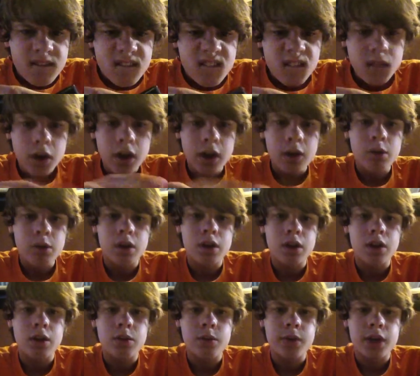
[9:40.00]
Alright,
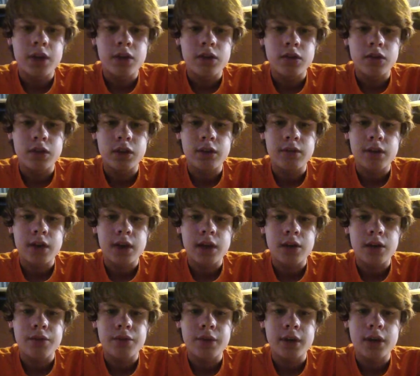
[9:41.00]
well, we can just leave that
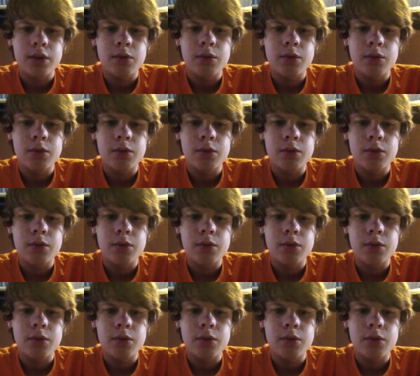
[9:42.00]
out for now.